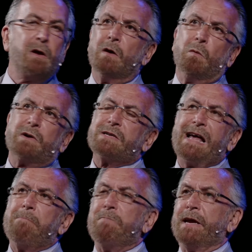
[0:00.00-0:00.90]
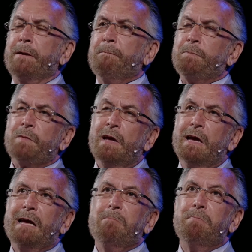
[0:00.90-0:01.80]
What does that mean?
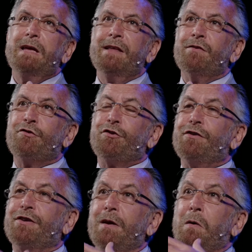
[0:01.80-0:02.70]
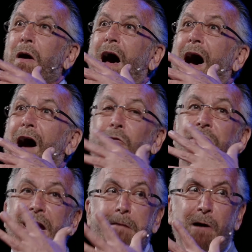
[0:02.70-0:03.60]
It means that our
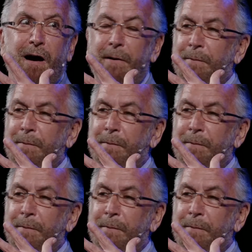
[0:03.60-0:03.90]
neighbor